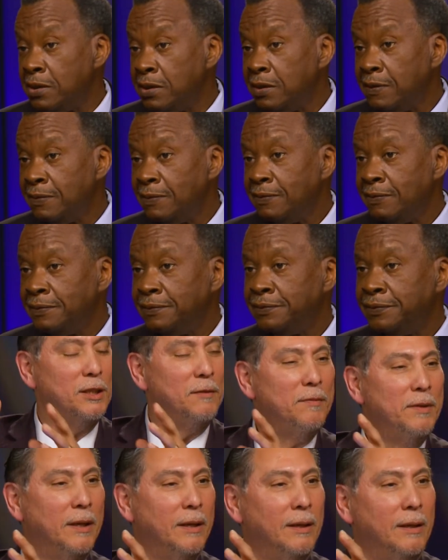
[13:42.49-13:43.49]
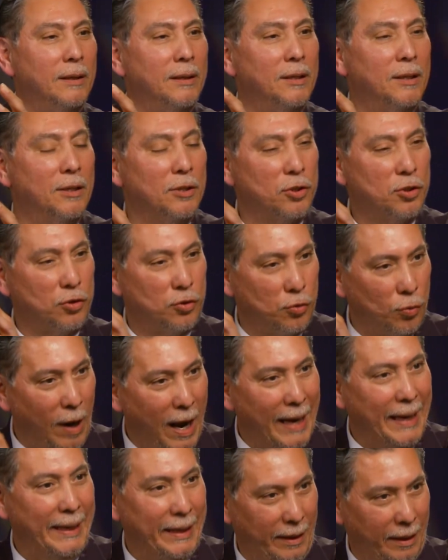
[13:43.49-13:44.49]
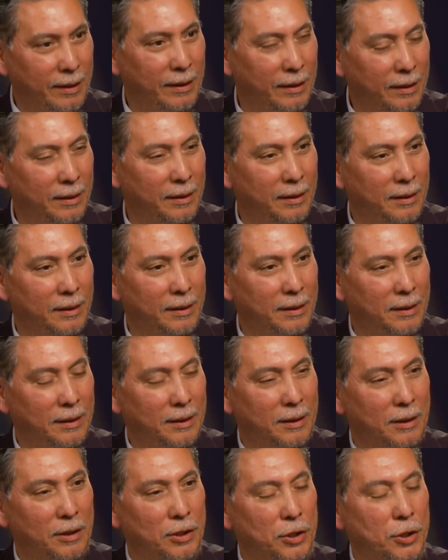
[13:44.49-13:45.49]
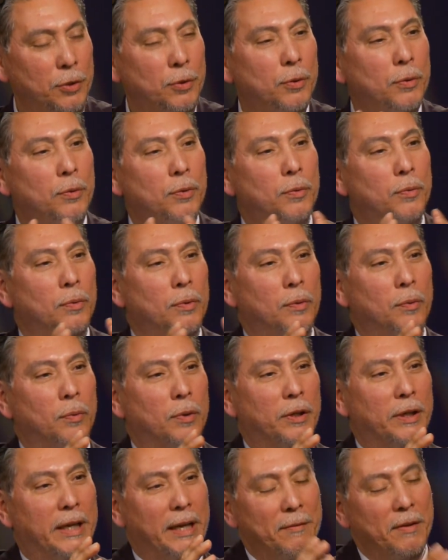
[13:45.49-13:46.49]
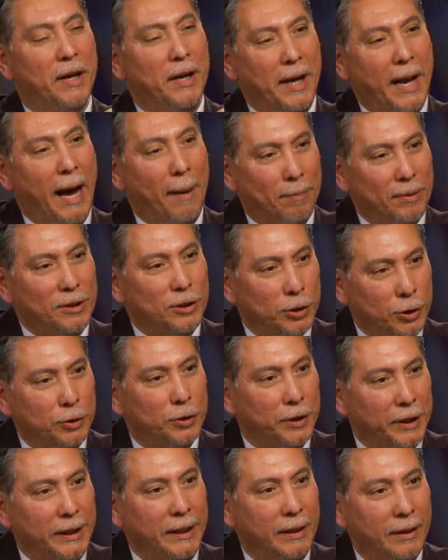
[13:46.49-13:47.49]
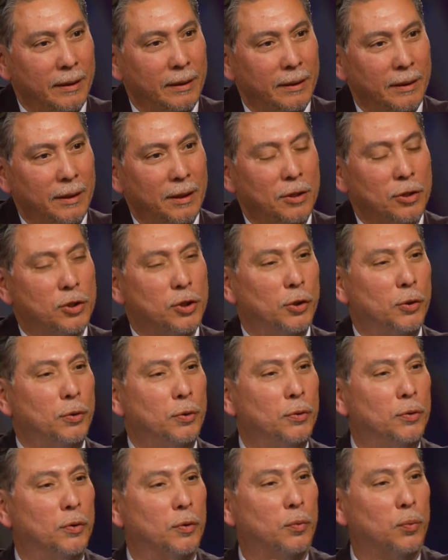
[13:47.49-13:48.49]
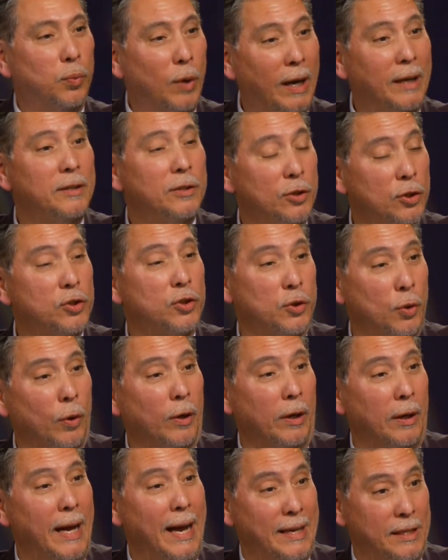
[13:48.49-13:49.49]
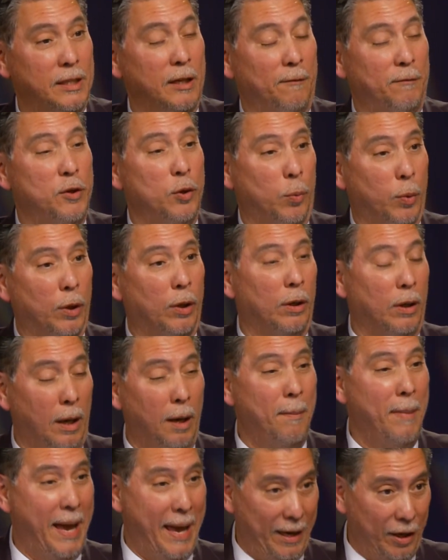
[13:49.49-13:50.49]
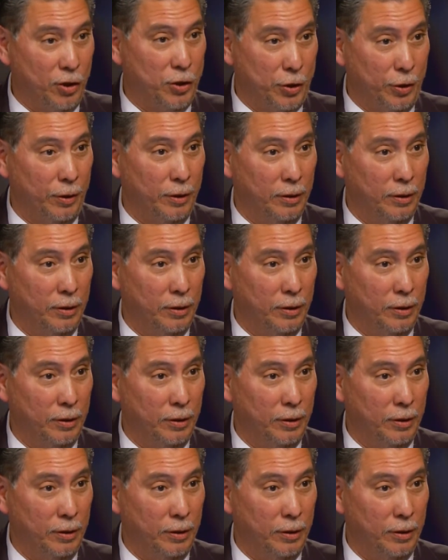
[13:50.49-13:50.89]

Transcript: So because of the strike, you were given an opportunity to run the store as if you were a manager.